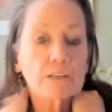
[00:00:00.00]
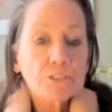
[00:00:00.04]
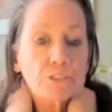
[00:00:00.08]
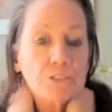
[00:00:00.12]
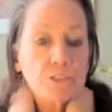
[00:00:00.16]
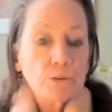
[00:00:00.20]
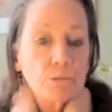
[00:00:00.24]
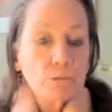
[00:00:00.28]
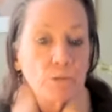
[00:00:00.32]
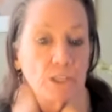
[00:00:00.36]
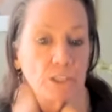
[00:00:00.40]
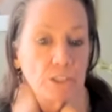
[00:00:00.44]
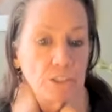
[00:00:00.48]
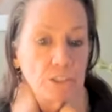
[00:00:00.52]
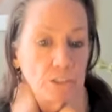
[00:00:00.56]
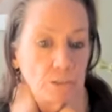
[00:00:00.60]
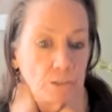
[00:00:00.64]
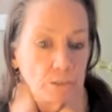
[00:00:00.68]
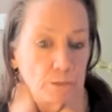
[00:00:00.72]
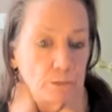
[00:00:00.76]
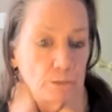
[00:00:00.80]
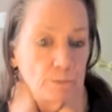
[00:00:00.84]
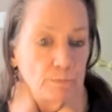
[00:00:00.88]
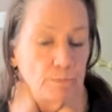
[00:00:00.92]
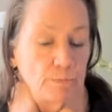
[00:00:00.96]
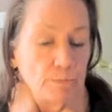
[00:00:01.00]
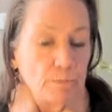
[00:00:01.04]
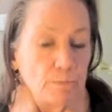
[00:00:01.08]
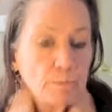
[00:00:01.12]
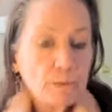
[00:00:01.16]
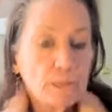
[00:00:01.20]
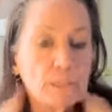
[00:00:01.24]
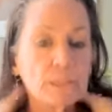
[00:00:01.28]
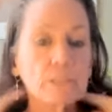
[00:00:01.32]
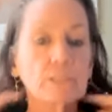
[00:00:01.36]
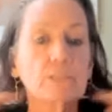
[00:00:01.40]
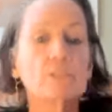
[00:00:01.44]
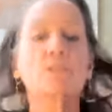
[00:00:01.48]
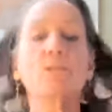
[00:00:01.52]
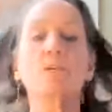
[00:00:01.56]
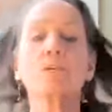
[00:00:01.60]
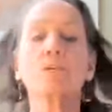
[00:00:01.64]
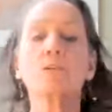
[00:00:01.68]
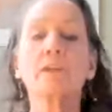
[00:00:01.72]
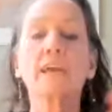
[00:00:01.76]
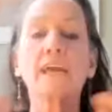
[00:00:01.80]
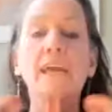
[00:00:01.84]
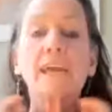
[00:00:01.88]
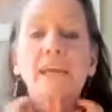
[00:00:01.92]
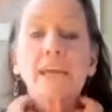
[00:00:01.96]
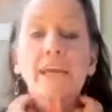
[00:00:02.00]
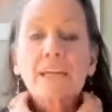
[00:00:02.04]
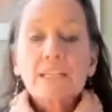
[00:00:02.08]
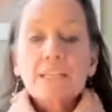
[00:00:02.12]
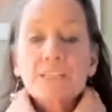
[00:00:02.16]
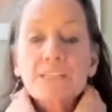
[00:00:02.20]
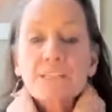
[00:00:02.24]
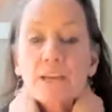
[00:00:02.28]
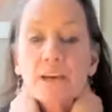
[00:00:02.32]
So when you put your own hands